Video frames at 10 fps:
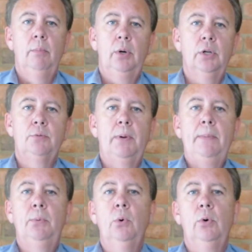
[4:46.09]
because
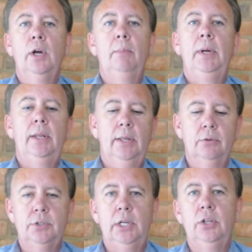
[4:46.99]
people will come in,
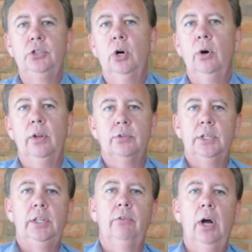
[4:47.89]
they'll see the jar, they'll
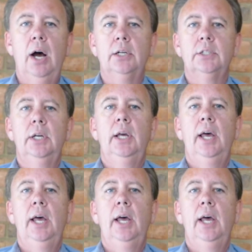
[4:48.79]
see the rocks,